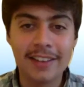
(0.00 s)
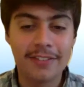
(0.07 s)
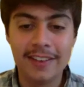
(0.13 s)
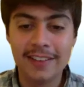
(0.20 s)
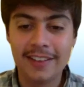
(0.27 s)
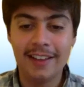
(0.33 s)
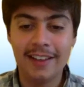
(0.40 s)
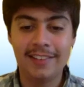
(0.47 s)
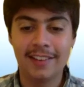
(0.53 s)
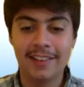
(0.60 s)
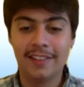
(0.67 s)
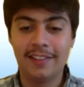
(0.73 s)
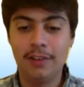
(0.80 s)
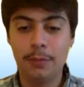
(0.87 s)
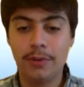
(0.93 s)
fantastic.
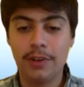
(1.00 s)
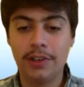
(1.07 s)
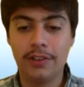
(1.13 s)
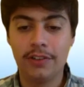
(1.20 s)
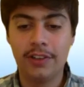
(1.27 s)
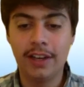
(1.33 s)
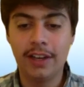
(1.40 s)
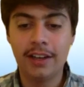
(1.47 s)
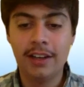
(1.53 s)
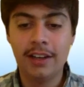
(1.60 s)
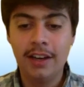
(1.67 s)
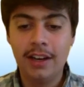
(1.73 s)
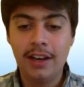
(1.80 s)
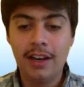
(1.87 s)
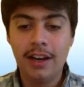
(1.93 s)
That's super interesting.
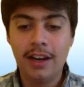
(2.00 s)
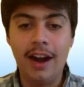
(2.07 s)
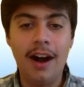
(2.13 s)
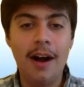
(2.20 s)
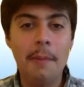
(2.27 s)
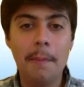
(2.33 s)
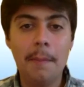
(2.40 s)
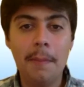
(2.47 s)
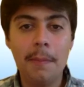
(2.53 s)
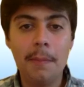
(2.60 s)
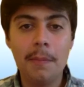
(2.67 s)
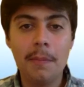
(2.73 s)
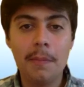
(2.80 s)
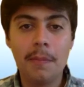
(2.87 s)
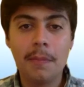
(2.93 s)

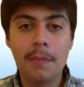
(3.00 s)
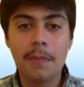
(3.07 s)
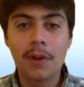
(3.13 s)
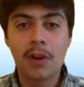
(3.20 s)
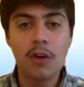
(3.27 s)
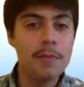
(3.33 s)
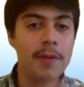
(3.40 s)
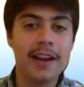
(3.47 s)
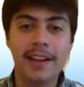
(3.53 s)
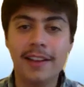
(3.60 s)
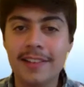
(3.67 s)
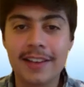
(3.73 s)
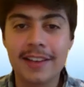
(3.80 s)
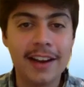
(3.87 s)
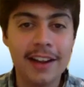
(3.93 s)
Going back
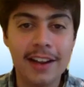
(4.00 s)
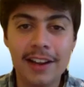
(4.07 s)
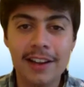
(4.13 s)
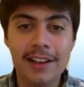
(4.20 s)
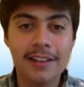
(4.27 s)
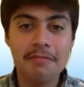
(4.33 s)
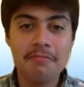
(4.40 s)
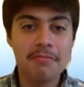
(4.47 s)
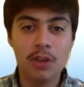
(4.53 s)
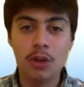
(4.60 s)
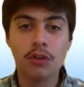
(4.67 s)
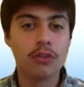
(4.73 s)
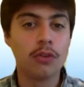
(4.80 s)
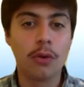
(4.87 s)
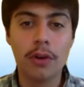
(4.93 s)
into kind of your
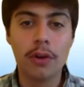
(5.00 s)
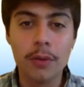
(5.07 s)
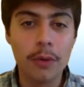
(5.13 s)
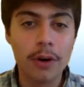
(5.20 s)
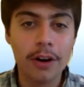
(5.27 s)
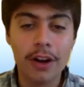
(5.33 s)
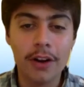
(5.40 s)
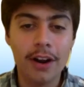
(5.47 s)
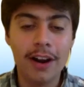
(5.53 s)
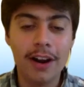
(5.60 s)
story, Eduardo,